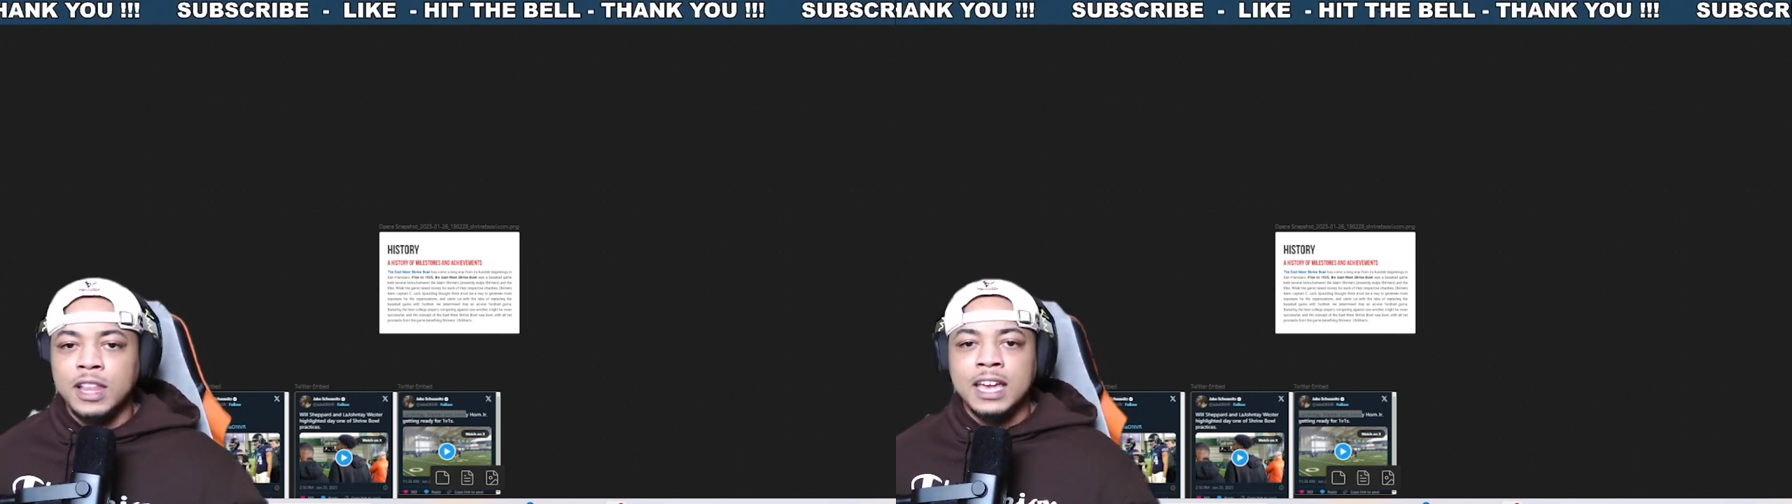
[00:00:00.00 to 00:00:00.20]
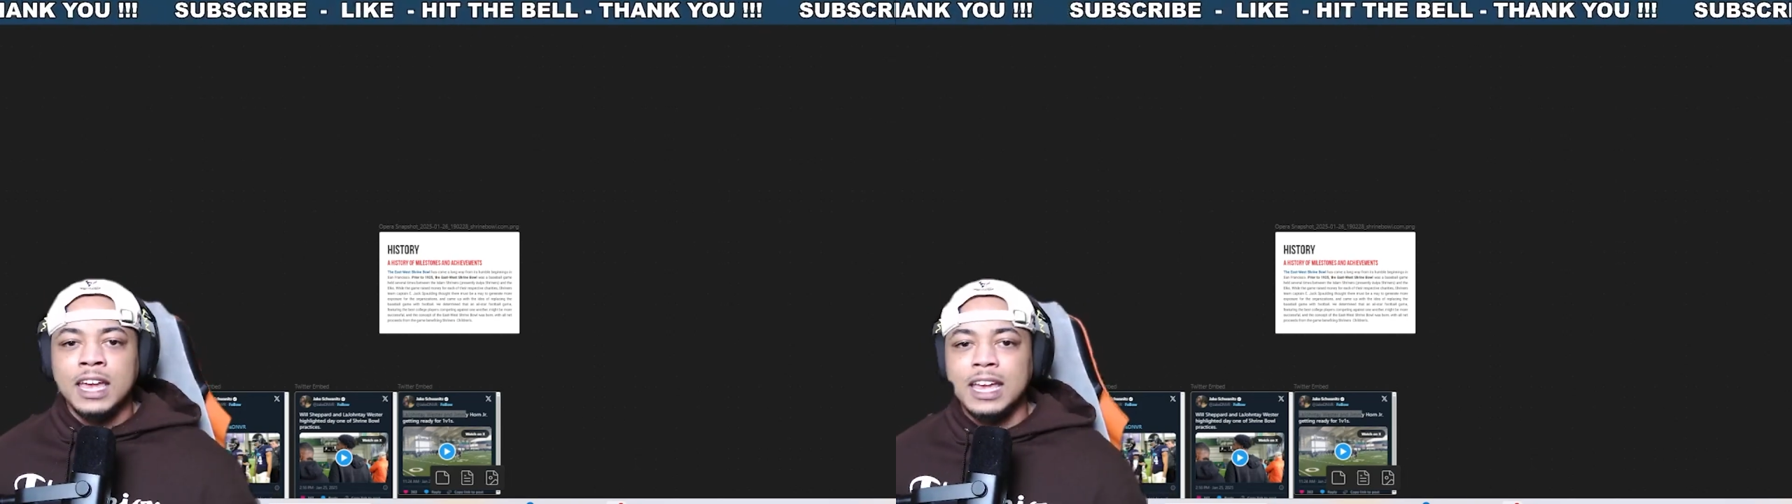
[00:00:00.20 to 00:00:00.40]

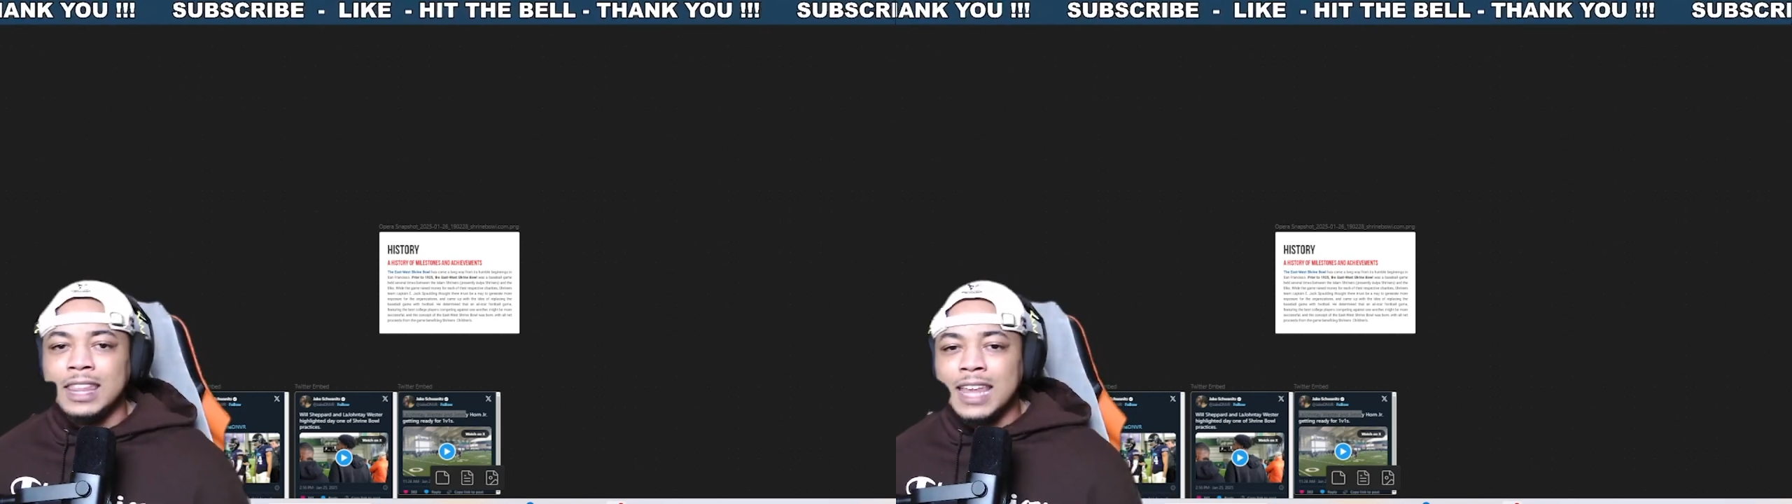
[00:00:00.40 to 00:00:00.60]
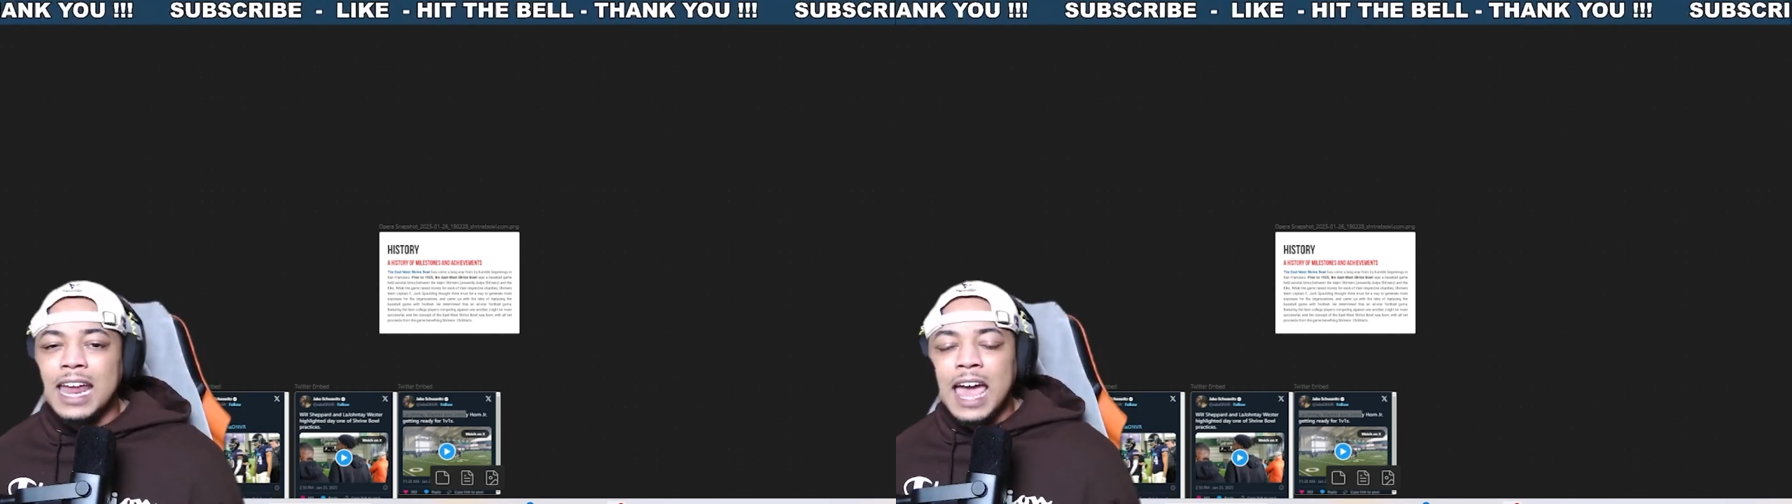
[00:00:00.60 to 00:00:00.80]
Like,
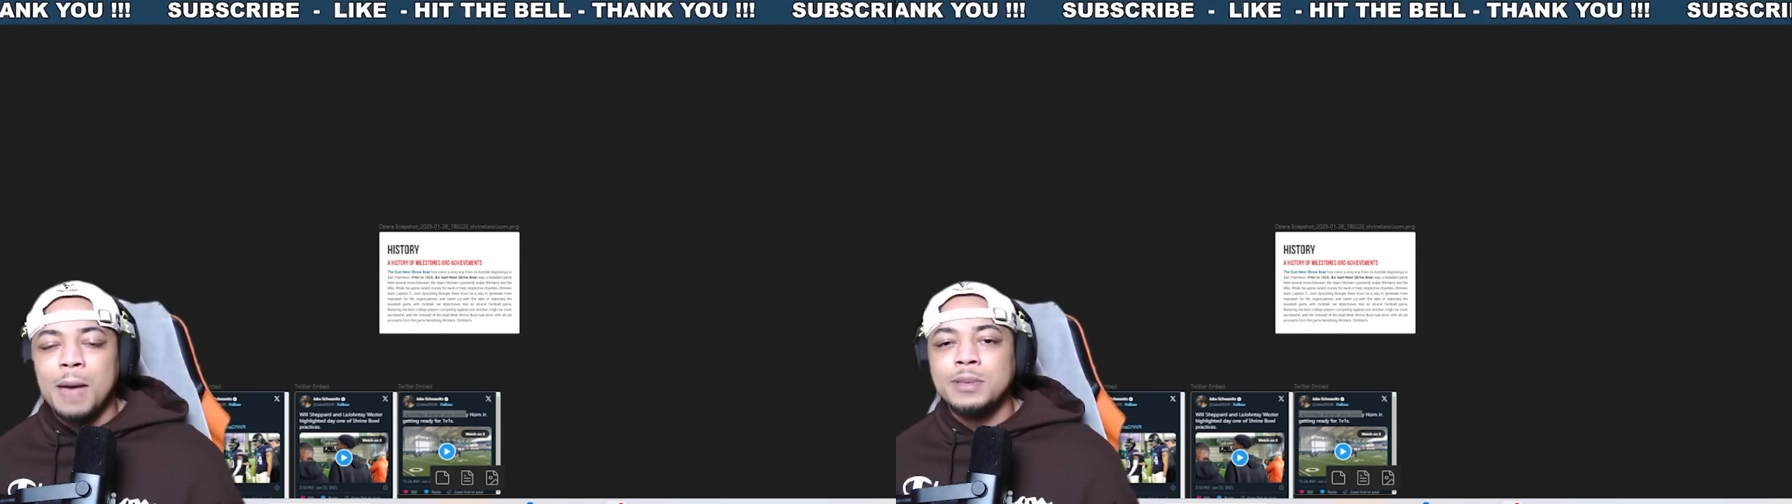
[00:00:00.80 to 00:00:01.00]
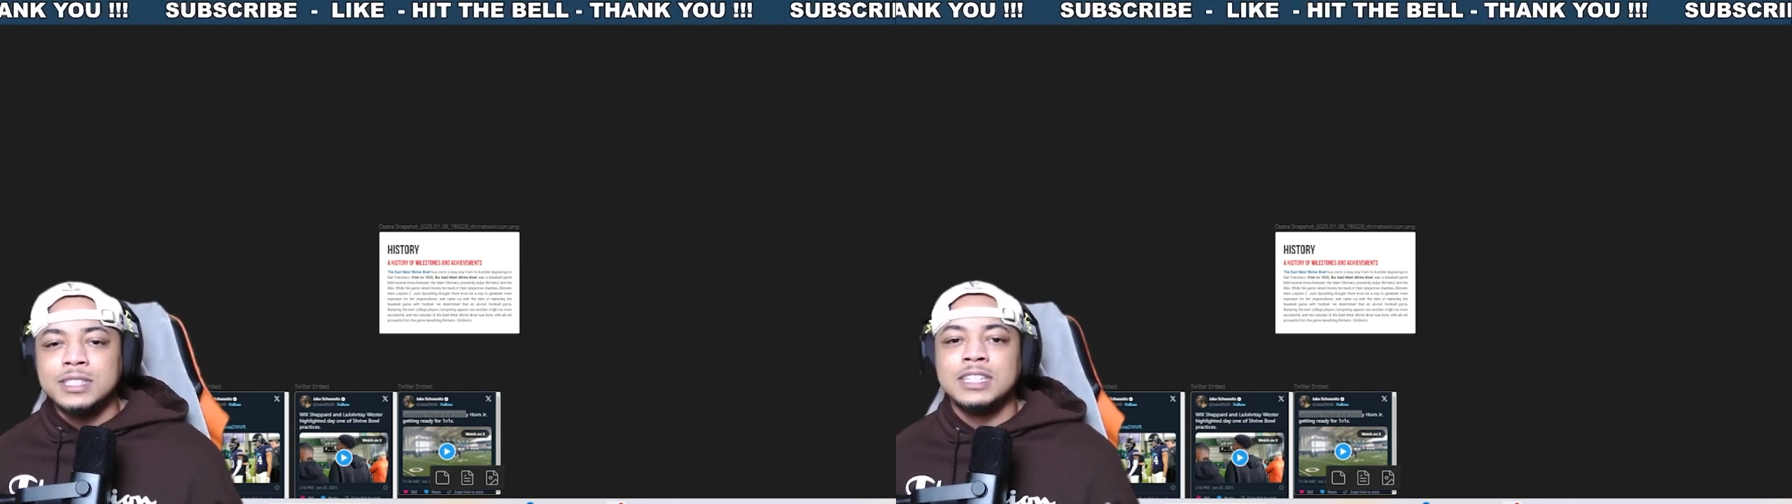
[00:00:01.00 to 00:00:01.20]
and that
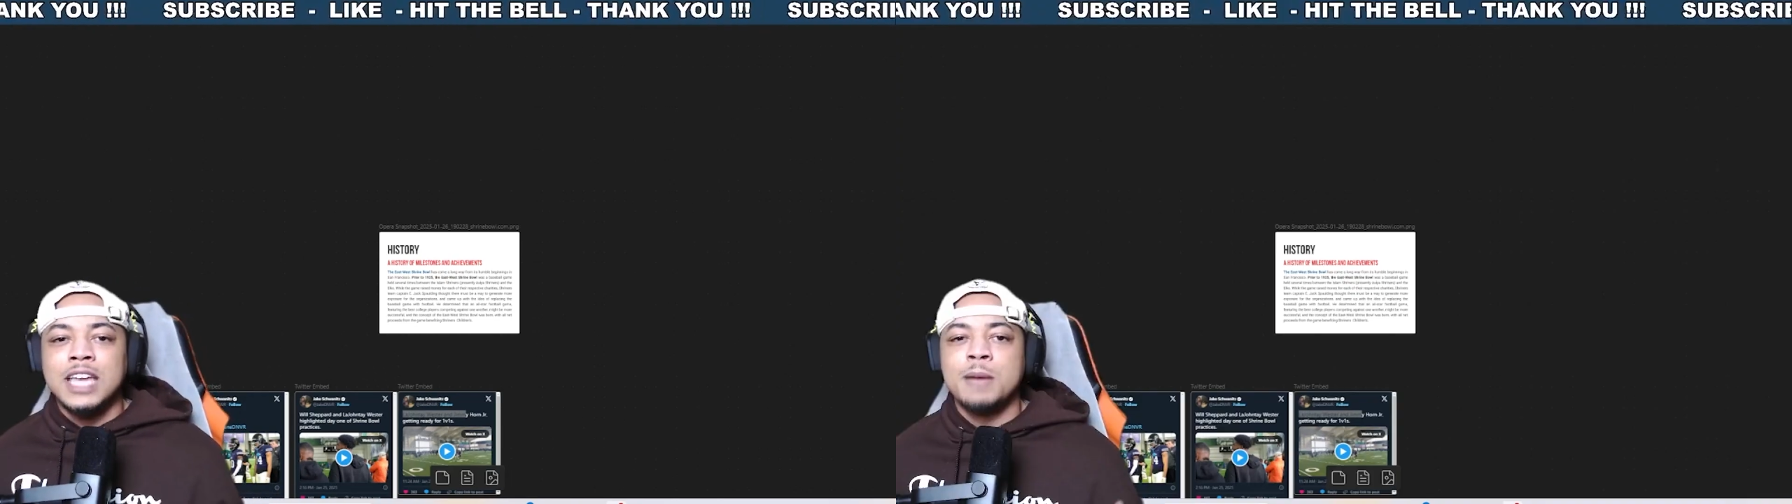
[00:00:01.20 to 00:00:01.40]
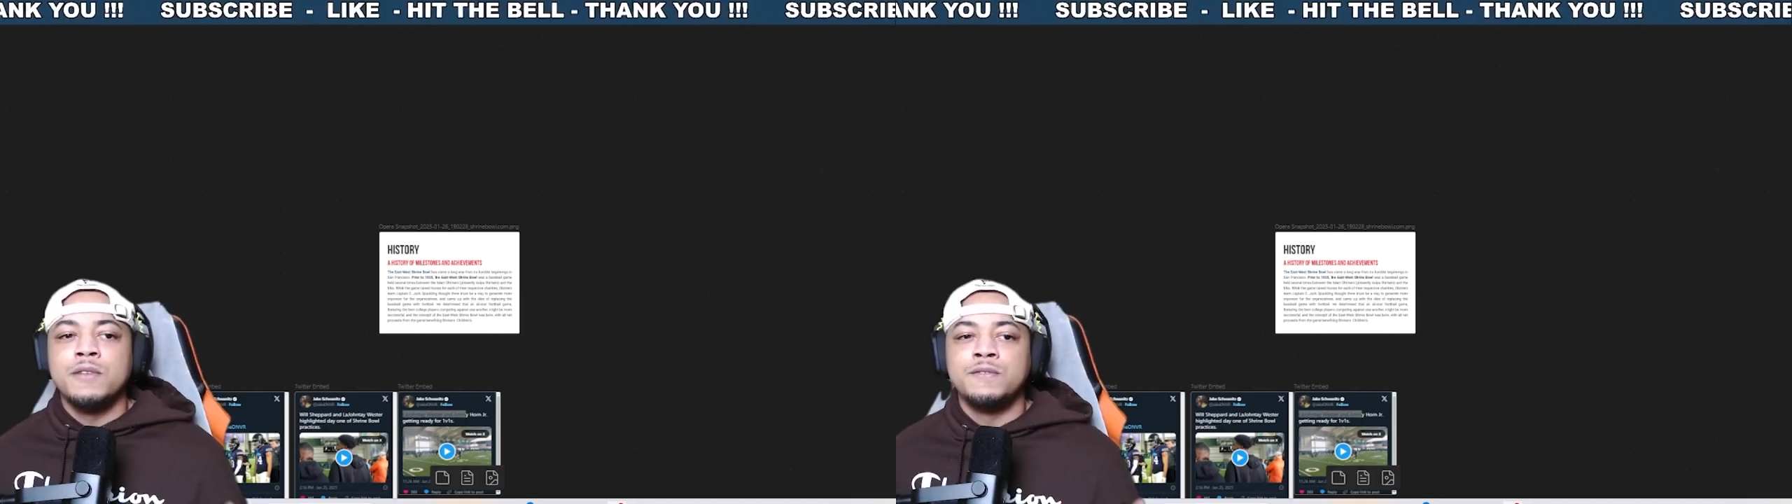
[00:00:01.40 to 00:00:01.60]
happens in the
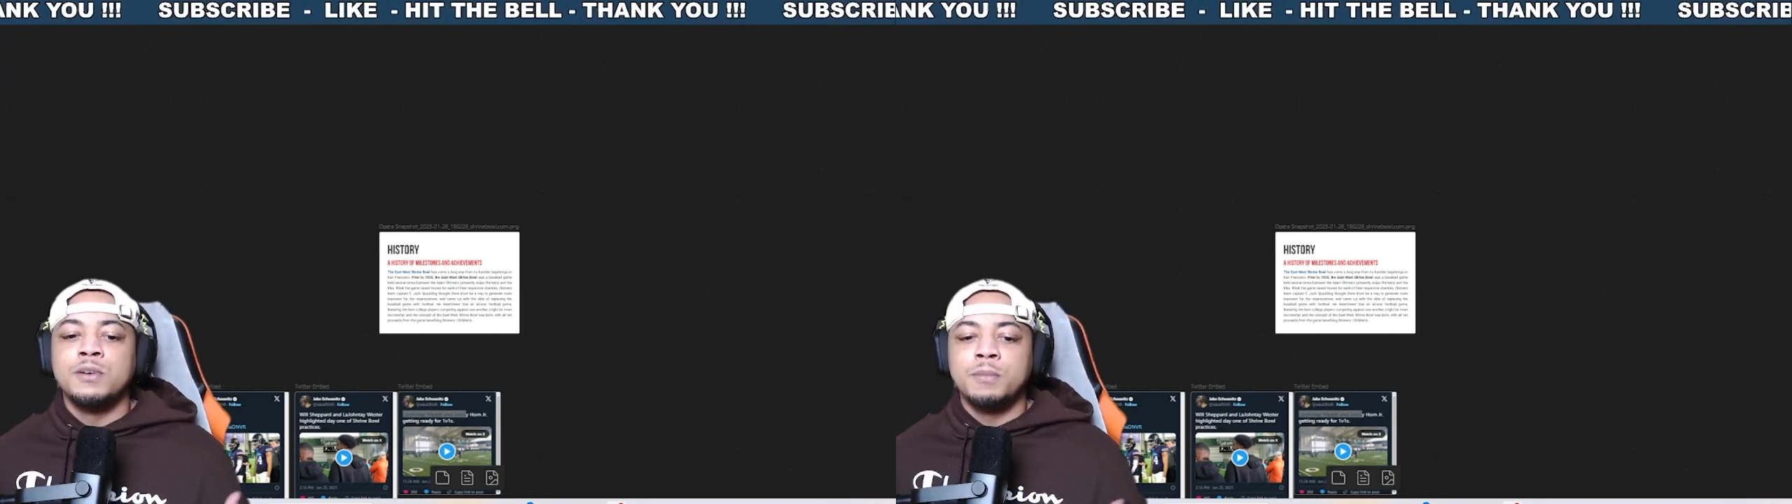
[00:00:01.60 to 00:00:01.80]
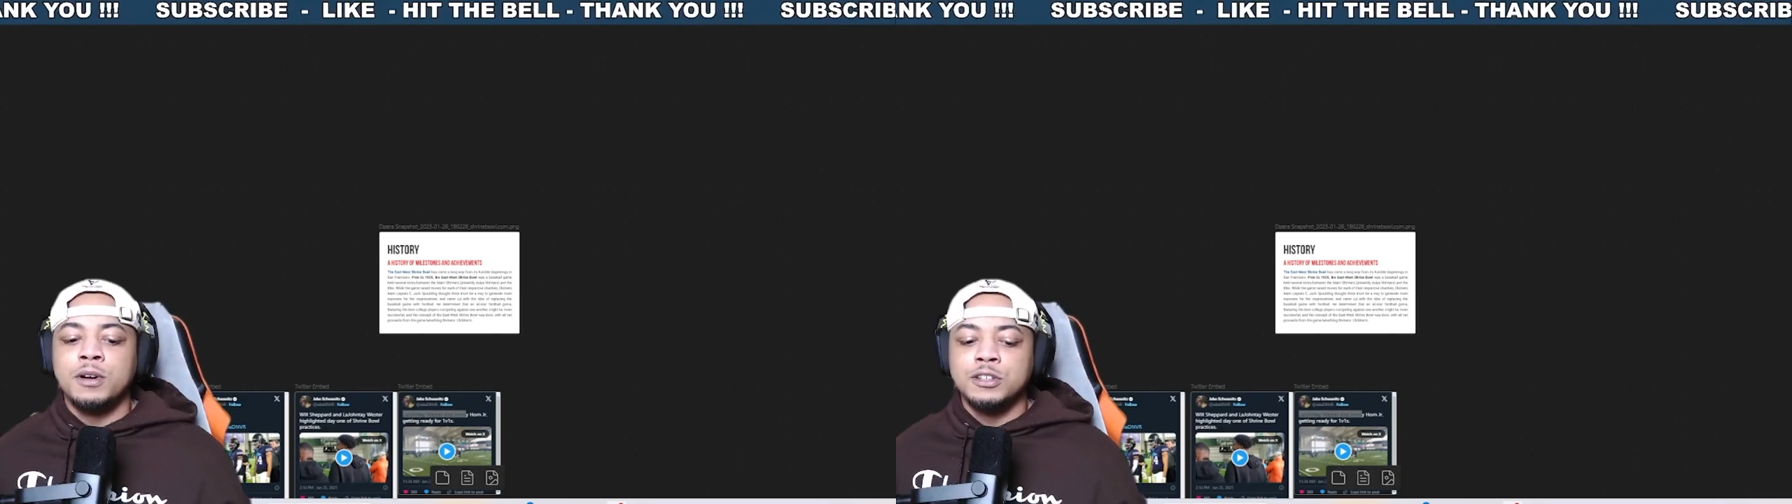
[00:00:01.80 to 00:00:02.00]
game of
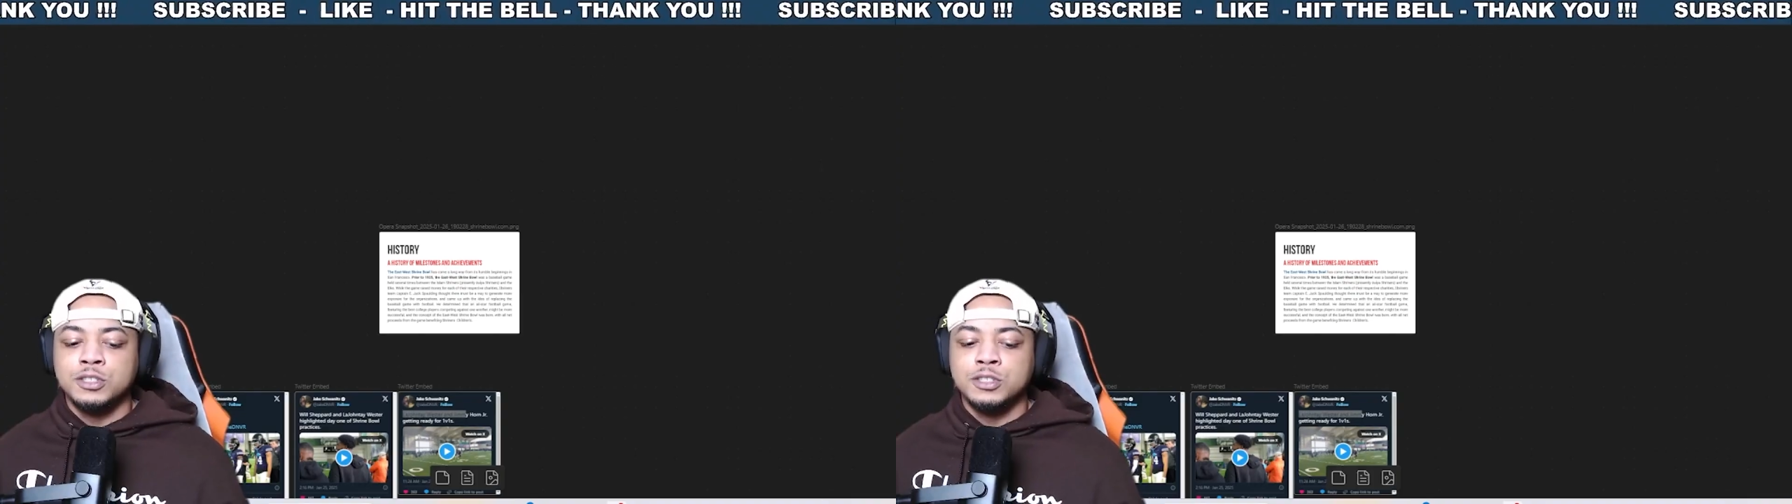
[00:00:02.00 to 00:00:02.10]
football.